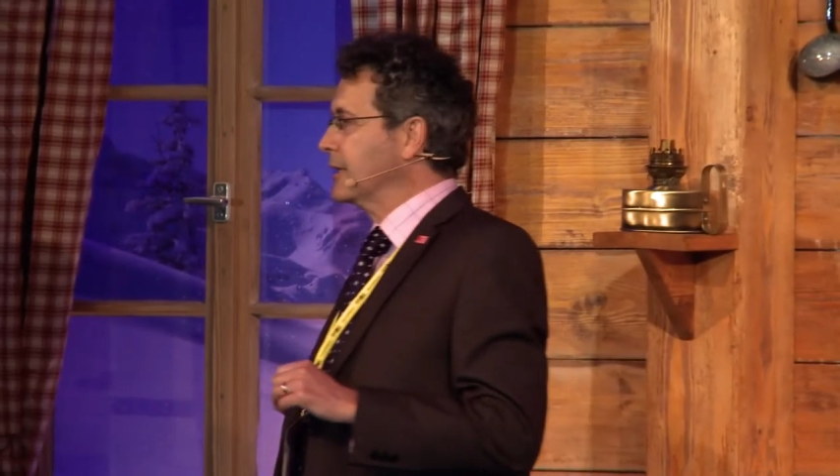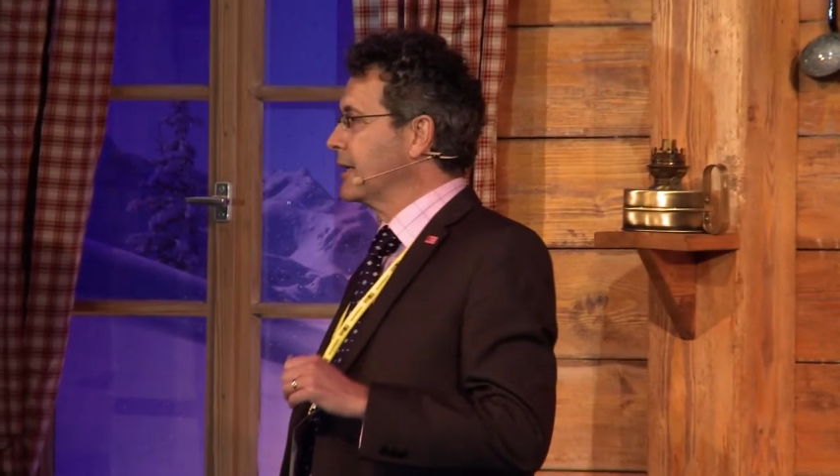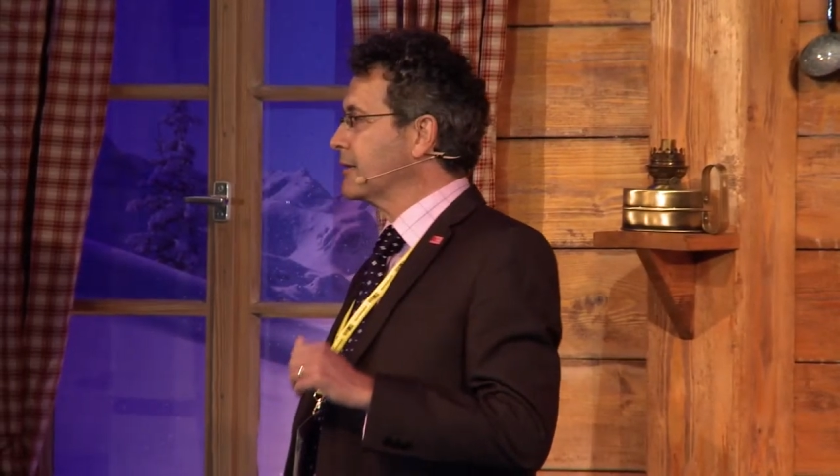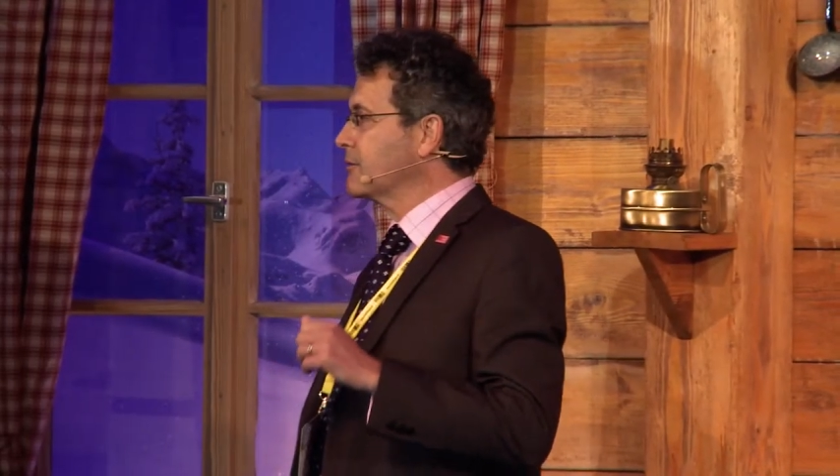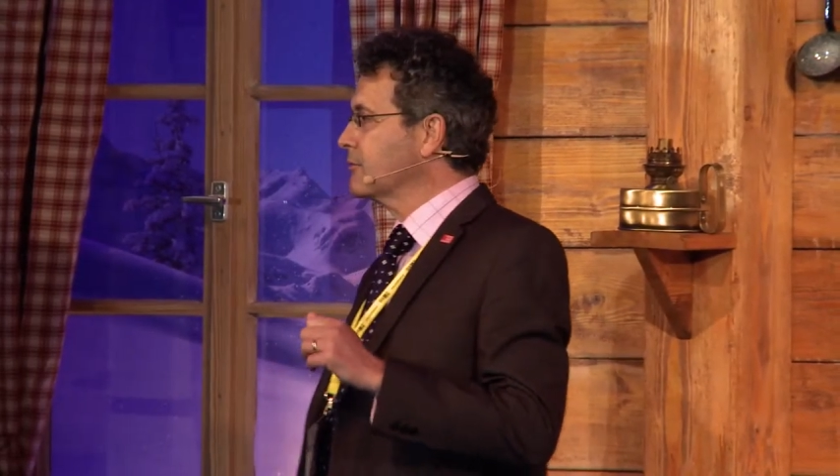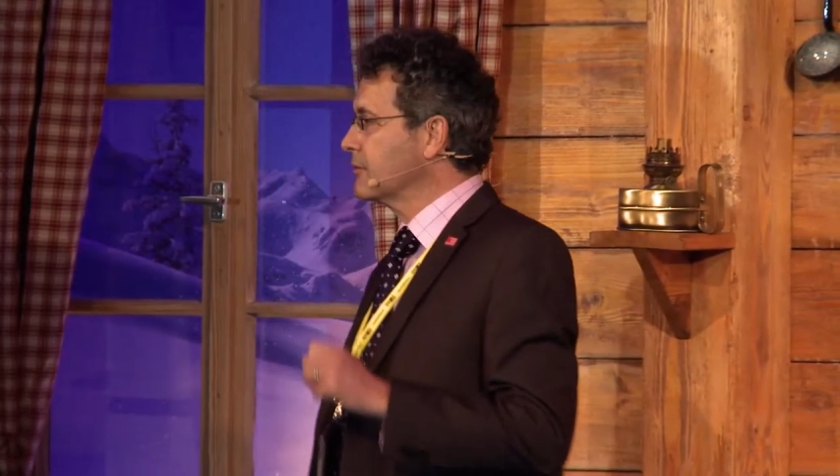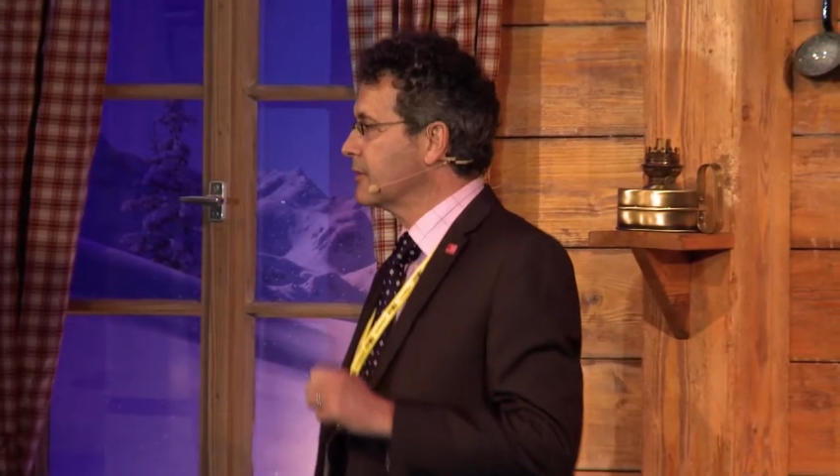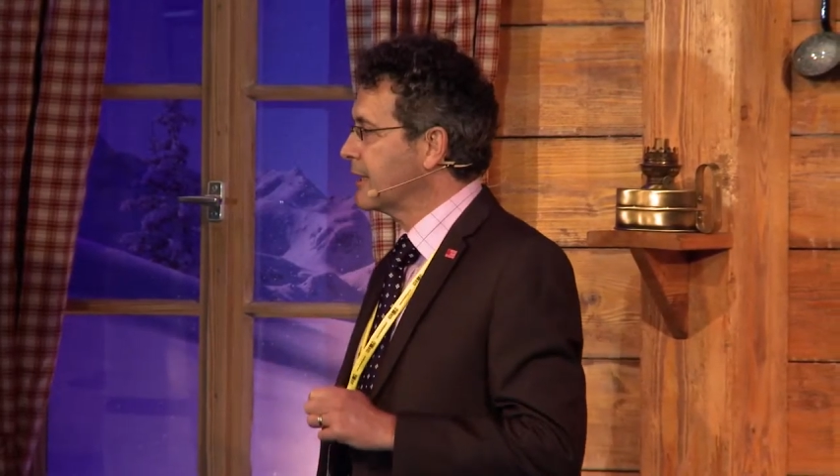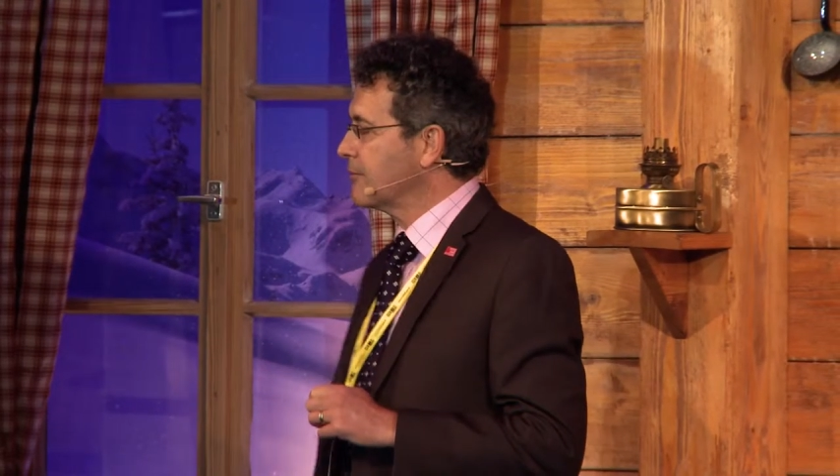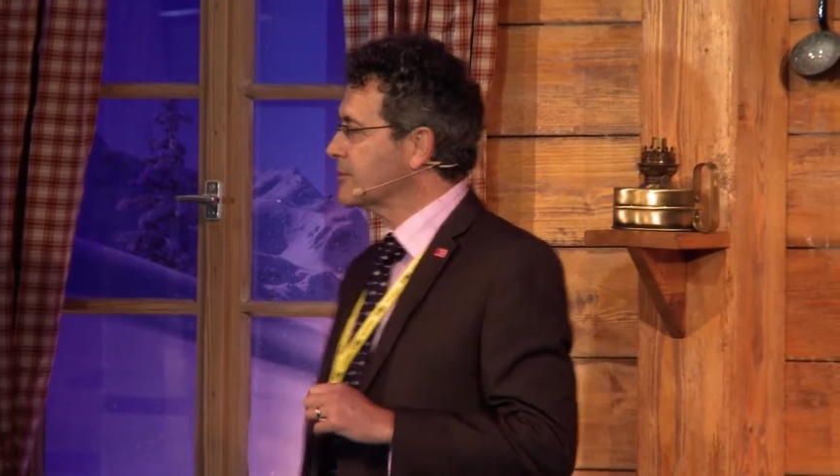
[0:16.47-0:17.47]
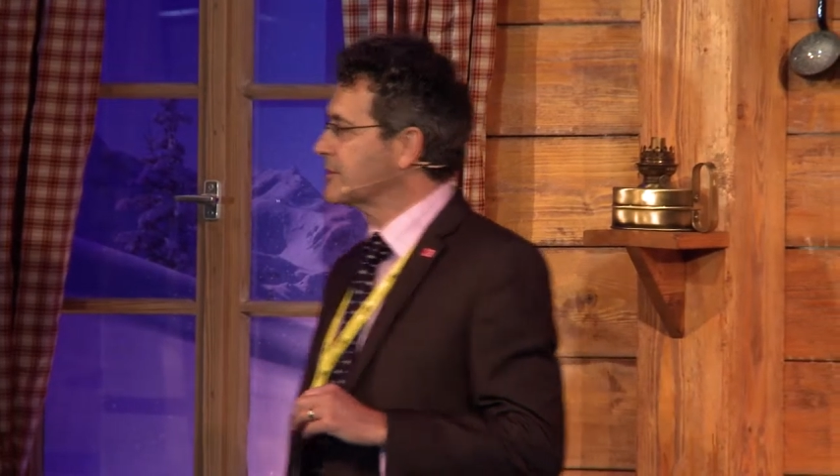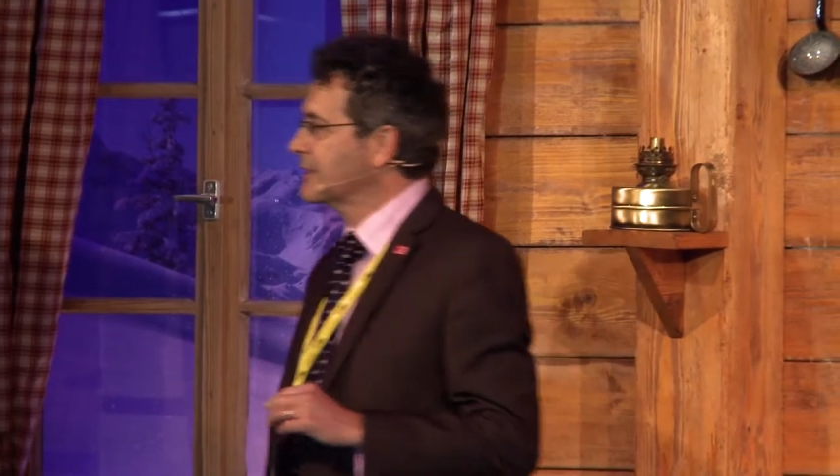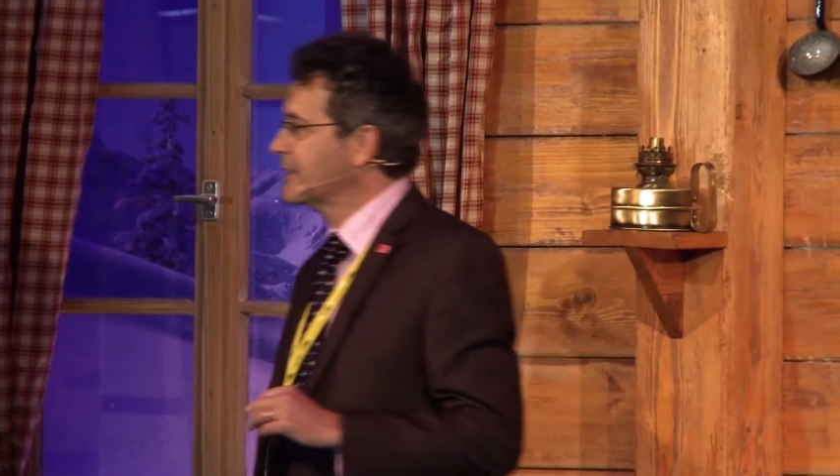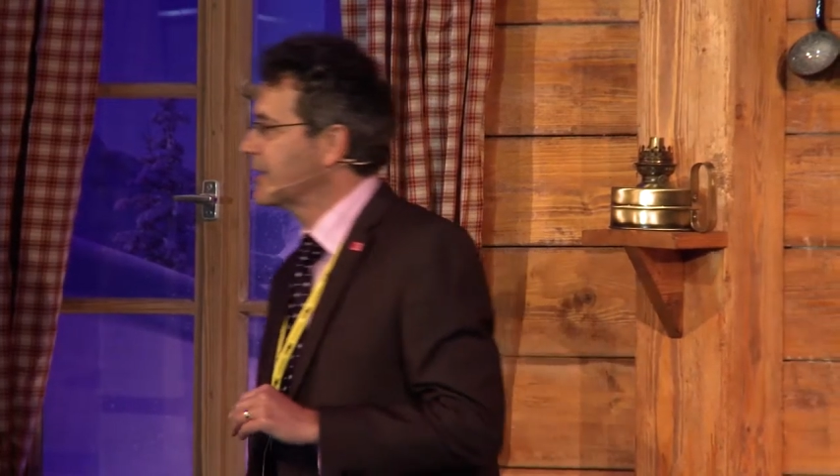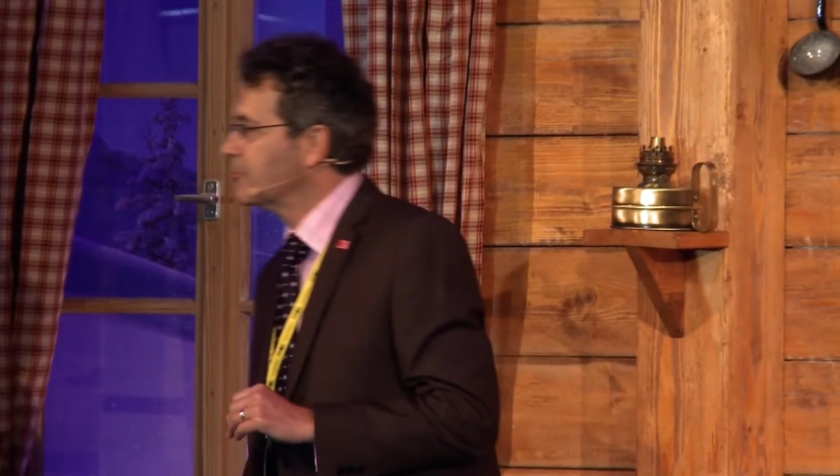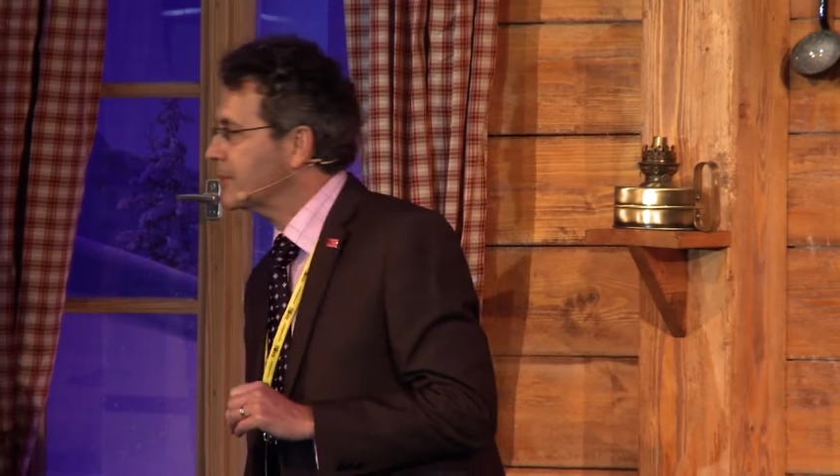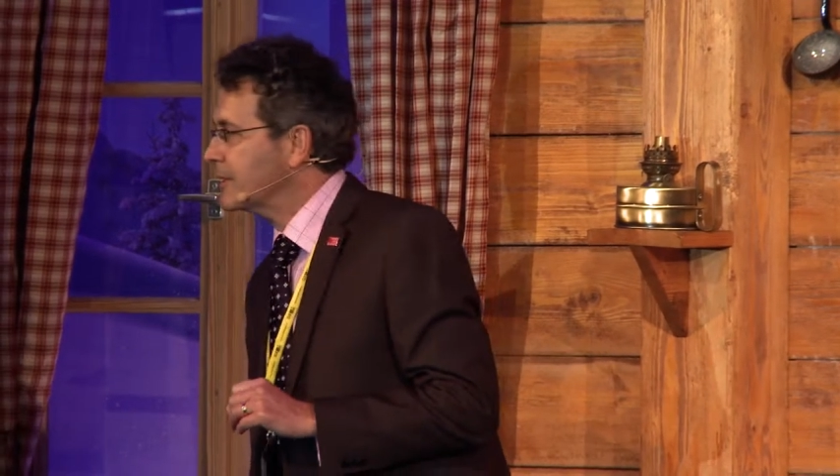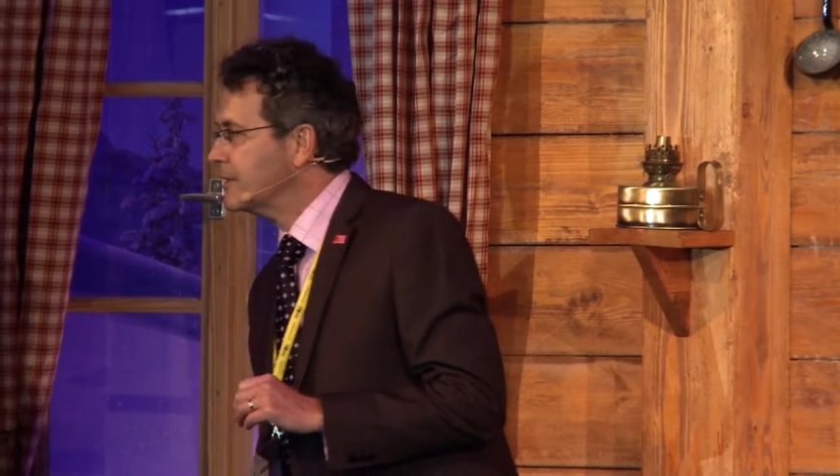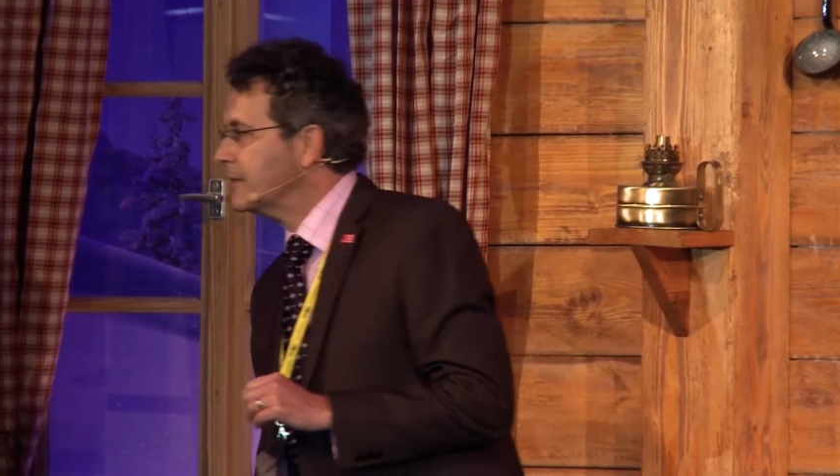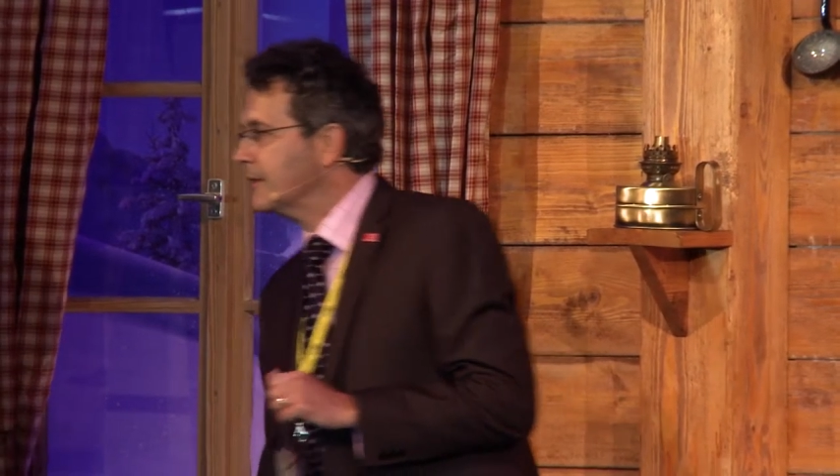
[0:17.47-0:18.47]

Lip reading: and I thought that that was going to get me